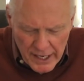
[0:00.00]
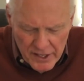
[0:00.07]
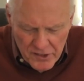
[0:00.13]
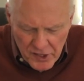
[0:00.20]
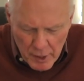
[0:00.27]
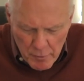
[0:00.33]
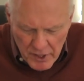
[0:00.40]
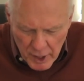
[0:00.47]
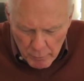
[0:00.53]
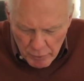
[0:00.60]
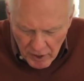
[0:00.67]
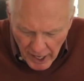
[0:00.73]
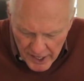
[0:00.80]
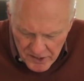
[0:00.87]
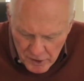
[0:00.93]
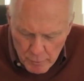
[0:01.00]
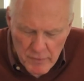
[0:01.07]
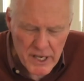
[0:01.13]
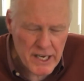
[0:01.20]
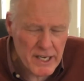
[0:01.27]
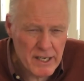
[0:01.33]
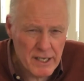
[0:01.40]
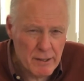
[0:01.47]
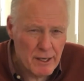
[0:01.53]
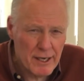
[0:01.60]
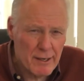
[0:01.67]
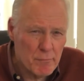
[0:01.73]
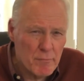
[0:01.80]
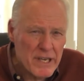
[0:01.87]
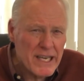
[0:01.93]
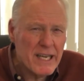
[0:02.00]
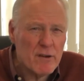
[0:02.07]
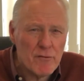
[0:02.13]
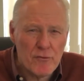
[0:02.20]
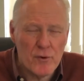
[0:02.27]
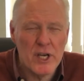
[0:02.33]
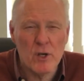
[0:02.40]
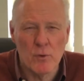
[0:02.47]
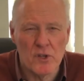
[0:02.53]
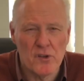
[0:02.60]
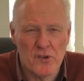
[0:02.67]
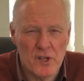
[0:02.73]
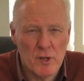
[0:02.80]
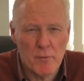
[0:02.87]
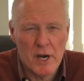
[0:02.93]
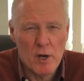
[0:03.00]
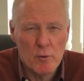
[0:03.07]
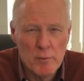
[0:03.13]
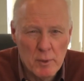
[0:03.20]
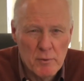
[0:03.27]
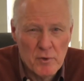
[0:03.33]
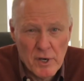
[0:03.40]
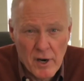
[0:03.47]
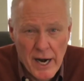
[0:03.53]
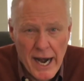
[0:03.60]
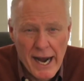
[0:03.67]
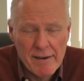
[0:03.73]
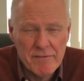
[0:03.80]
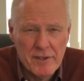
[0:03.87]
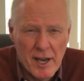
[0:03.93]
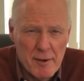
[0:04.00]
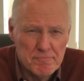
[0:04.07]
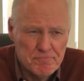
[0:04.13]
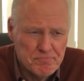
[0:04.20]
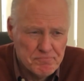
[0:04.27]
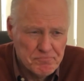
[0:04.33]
Same thing applies to meeting frequency. You might remember at our halftime